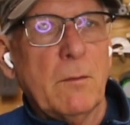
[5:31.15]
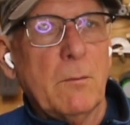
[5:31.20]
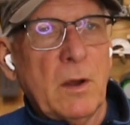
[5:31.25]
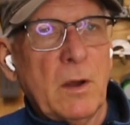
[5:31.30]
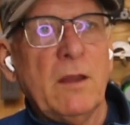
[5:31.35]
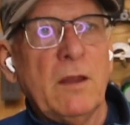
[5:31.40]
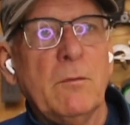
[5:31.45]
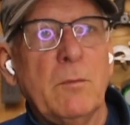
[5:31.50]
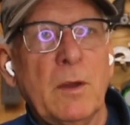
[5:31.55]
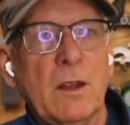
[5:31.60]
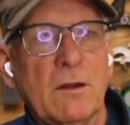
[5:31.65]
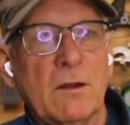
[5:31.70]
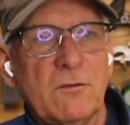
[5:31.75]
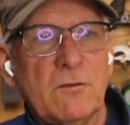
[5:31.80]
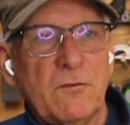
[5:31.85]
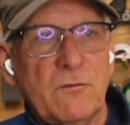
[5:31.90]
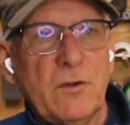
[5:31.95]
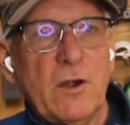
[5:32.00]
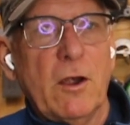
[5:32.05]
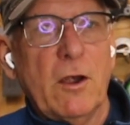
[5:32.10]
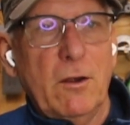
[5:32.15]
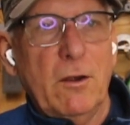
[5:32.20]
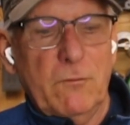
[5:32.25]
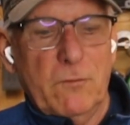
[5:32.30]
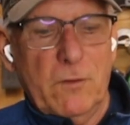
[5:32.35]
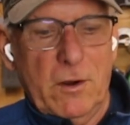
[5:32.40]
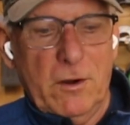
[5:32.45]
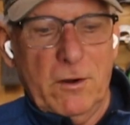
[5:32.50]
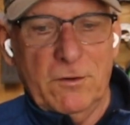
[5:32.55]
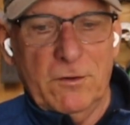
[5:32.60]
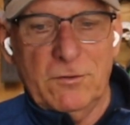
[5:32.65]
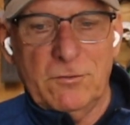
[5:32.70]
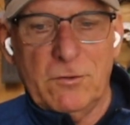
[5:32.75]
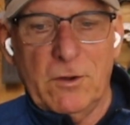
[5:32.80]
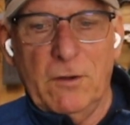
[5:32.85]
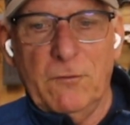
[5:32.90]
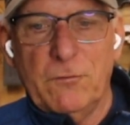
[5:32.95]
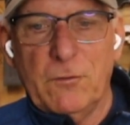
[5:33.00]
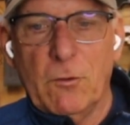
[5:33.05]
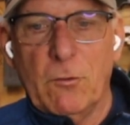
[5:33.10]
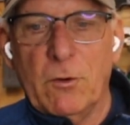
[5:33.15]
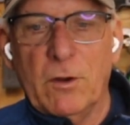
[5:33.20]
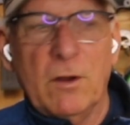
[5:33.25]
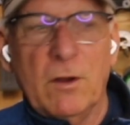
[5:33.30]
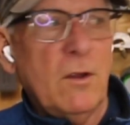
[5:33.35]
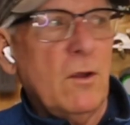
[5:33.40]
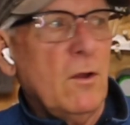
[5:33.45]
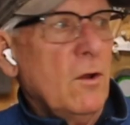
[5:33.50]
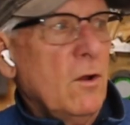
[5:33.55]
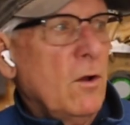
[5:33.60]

And believe me, it's very, very straightforward.